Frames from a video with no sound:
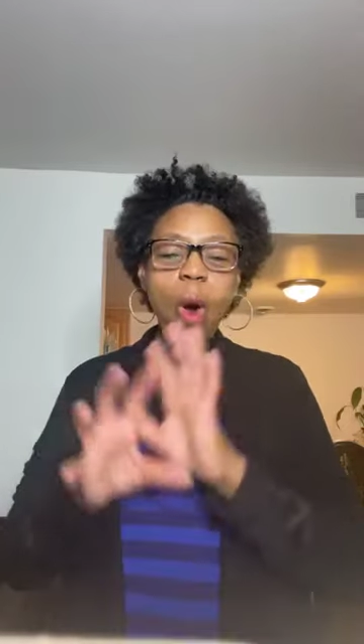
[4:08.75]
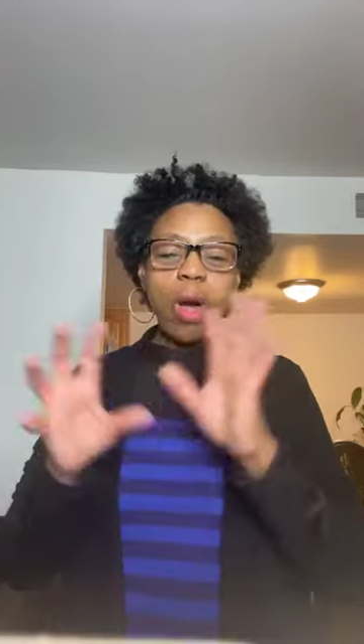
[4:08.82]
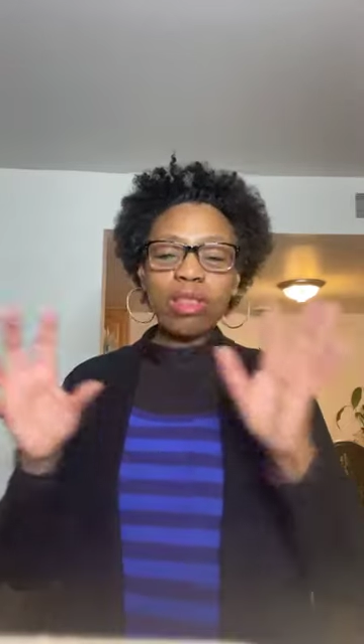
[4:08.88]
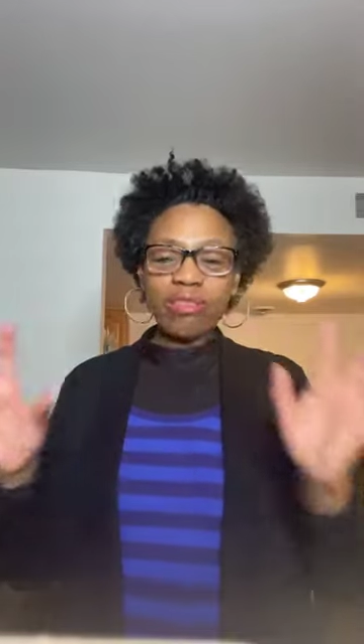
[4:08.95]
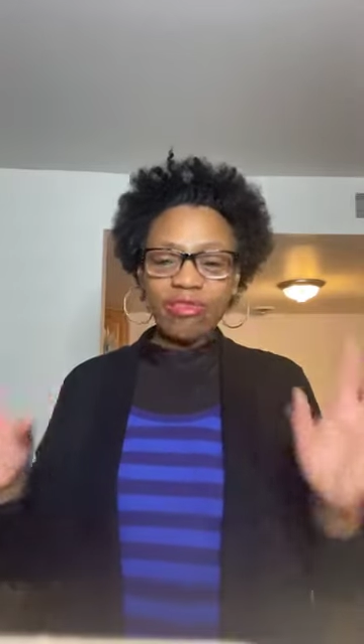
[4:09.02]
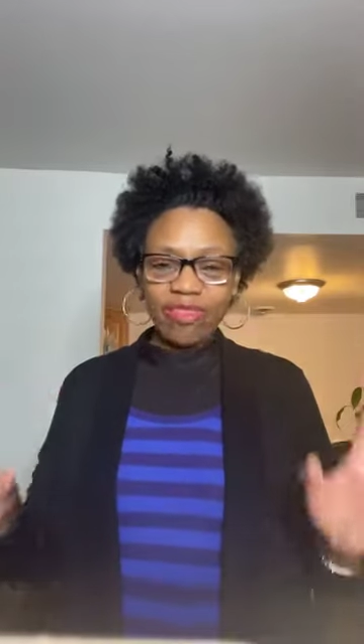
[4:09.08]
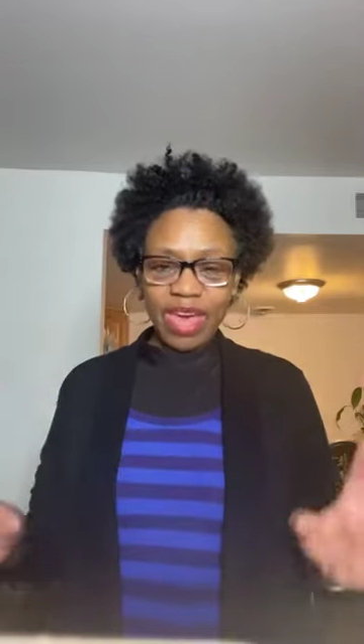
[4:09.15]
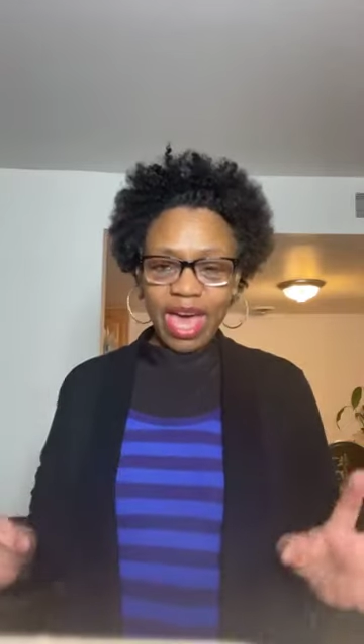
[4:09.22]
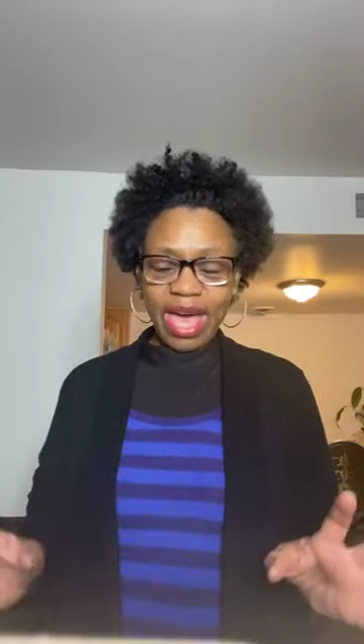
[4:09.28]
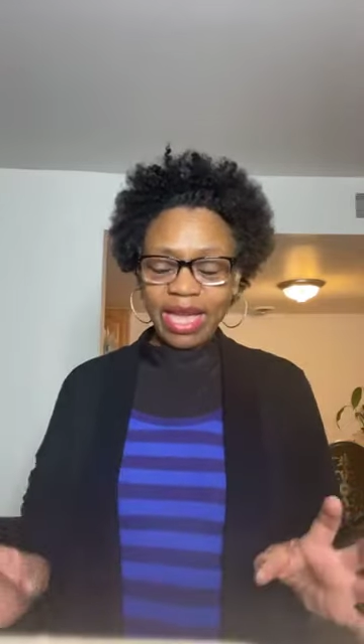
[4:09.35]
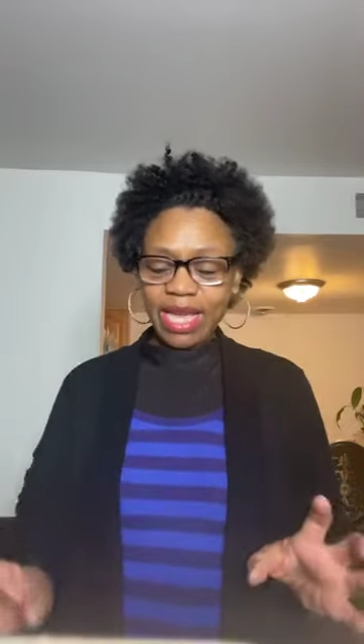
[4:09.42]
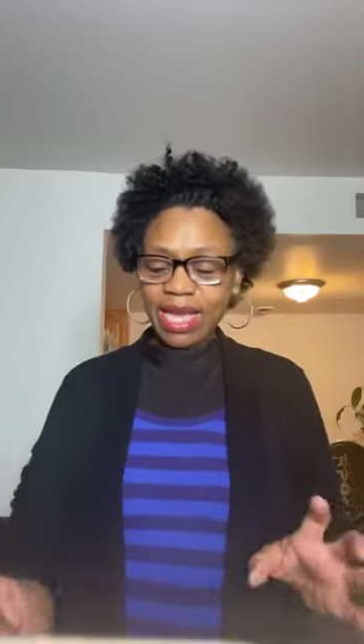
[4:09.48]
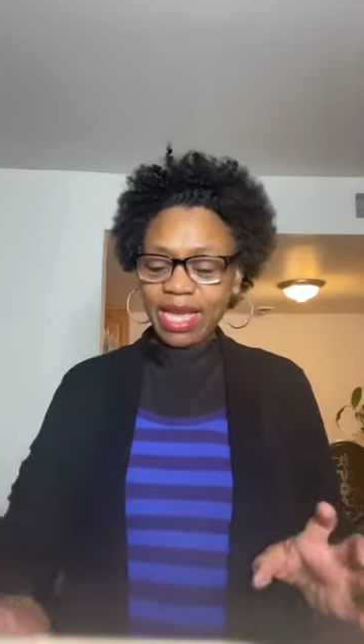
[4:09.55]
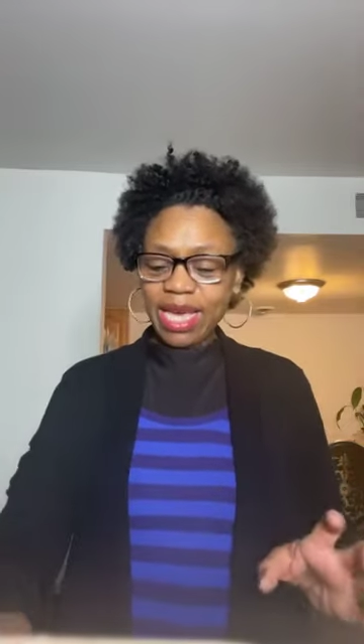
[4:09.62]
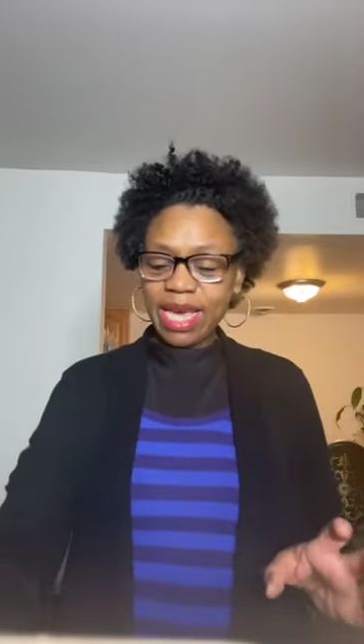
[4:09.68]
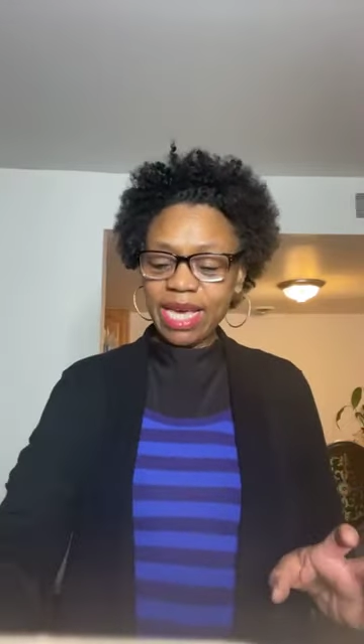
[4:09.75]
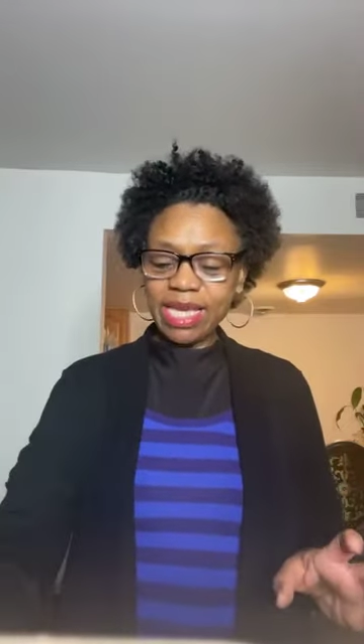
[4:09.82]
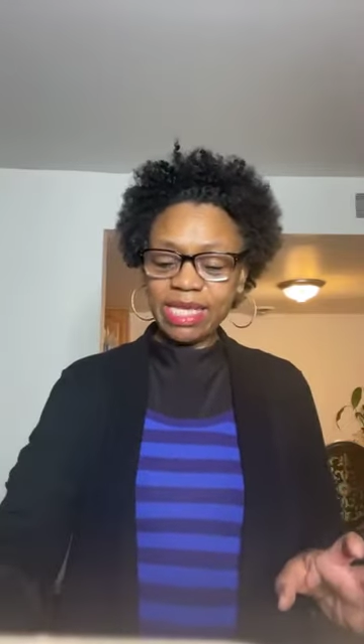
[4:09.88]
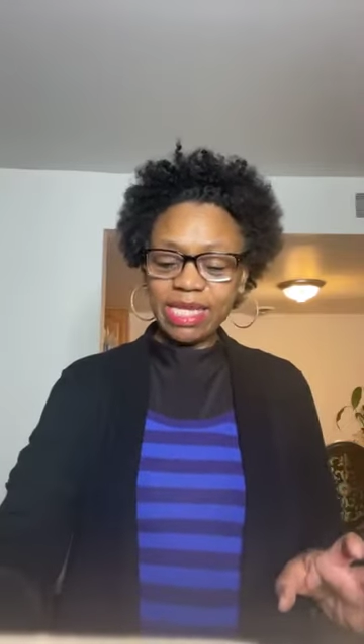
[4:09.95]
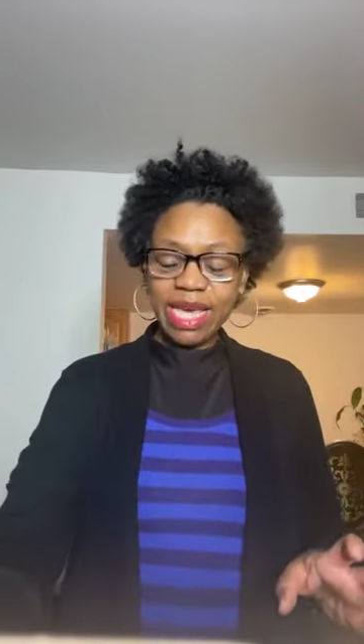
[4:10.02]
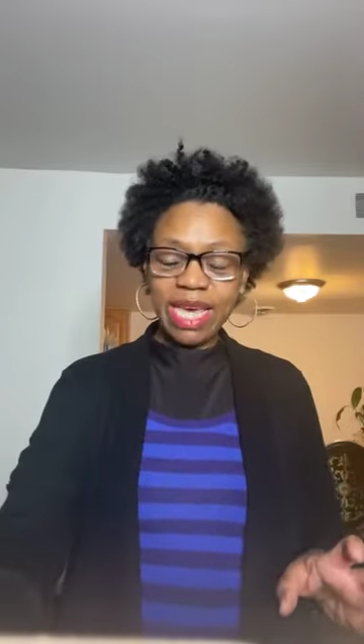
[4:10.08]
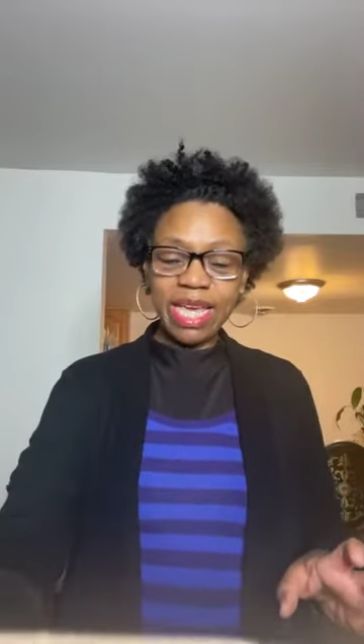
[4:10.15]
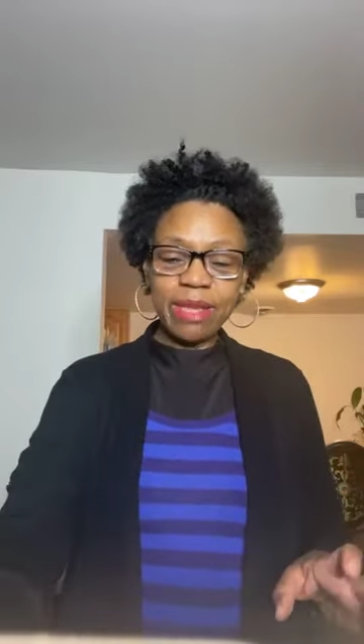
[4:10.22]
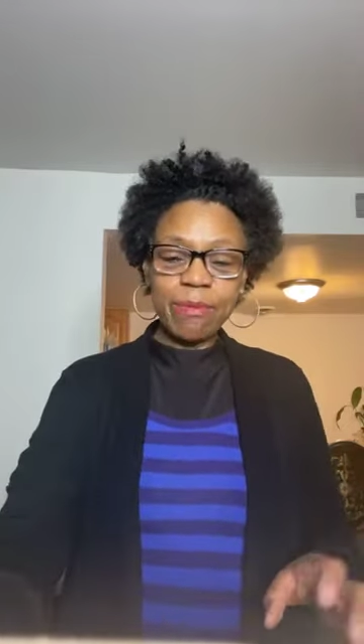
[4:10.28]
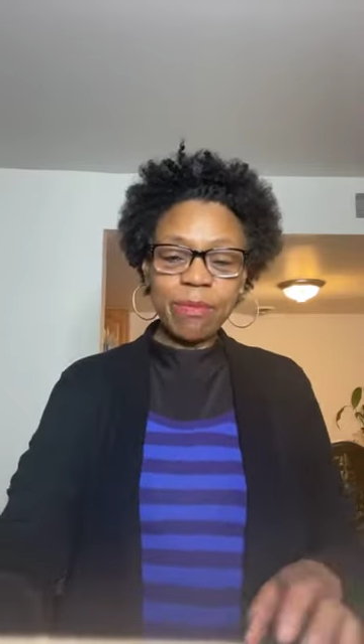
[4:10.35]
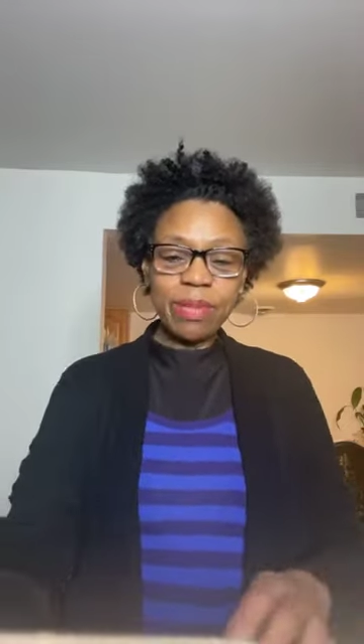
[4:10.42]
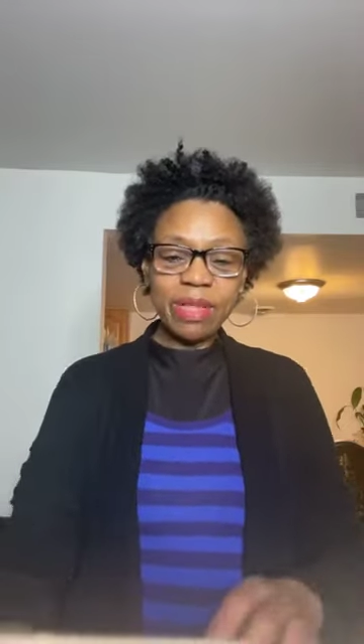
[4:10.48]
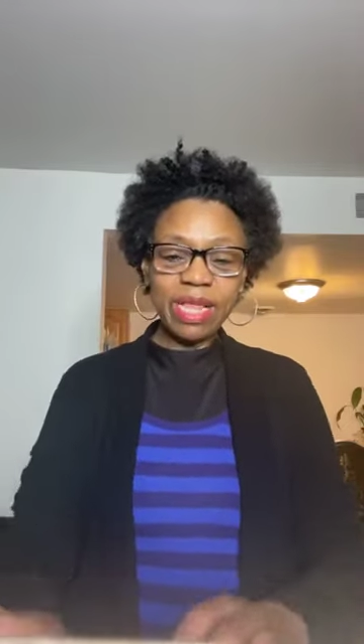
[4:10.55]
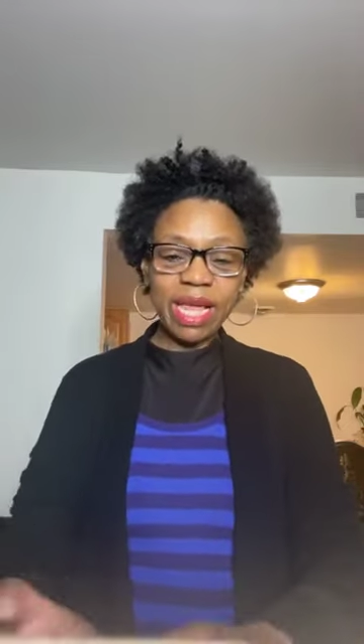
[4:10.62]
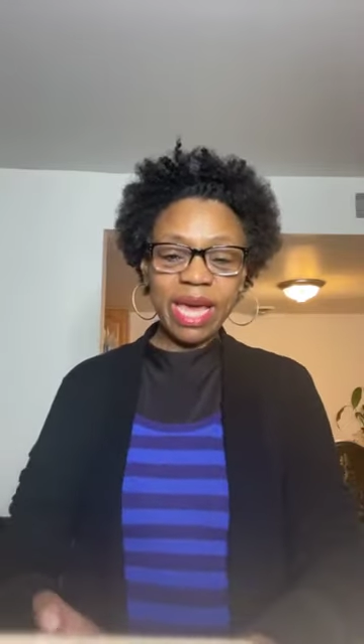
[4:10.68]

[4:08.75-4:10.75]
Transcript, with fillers: all of that is in